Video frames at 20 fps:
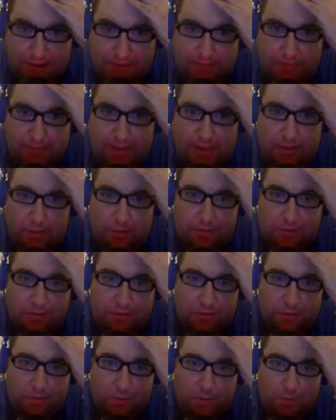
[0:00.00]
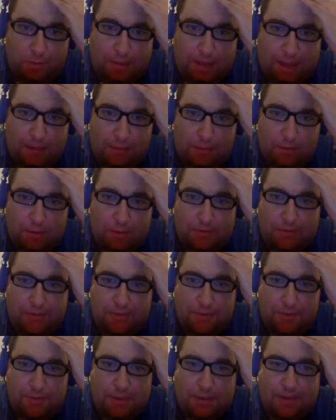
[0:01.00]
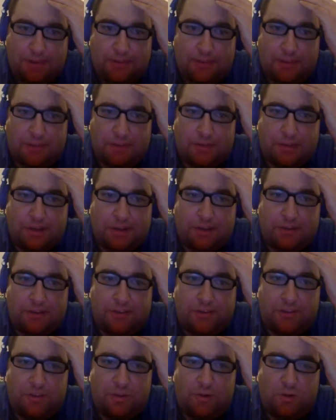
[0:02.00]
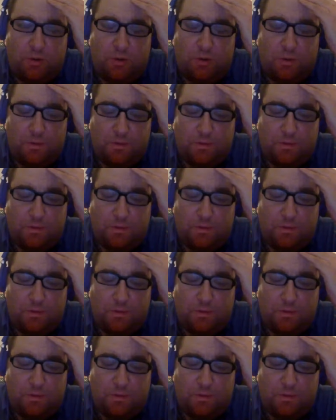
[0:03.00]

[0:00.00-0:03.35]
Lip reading: singles to score Mac Williamson. Makes it 3-2.